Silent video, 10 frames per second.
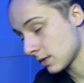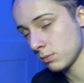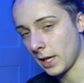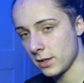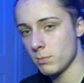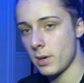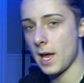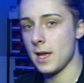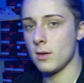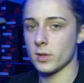like
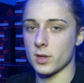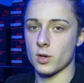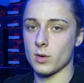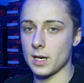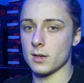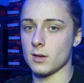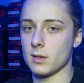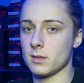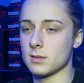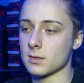pay with a credit
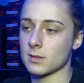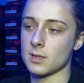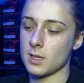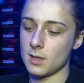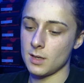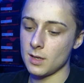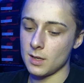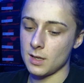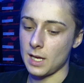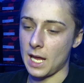card,
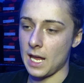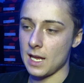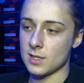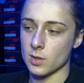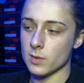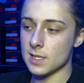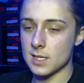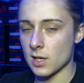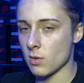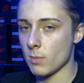so it's
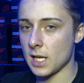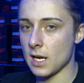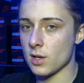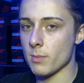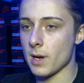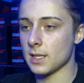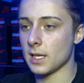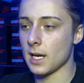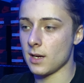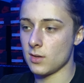zero money out of your bank
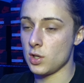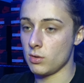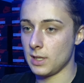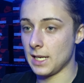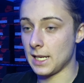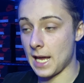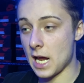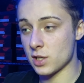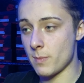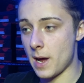account. You can get a
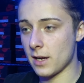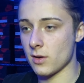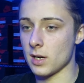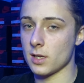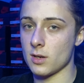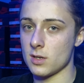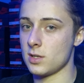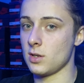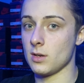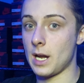cash back credit card,
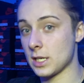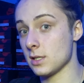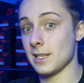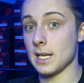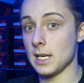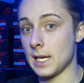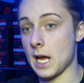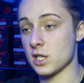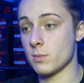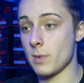so you're actually getting
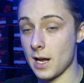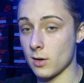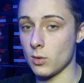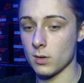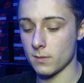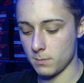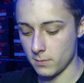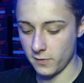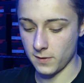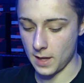cash back or
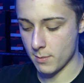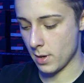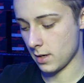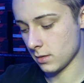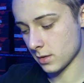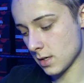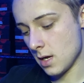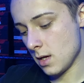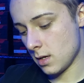flight miles.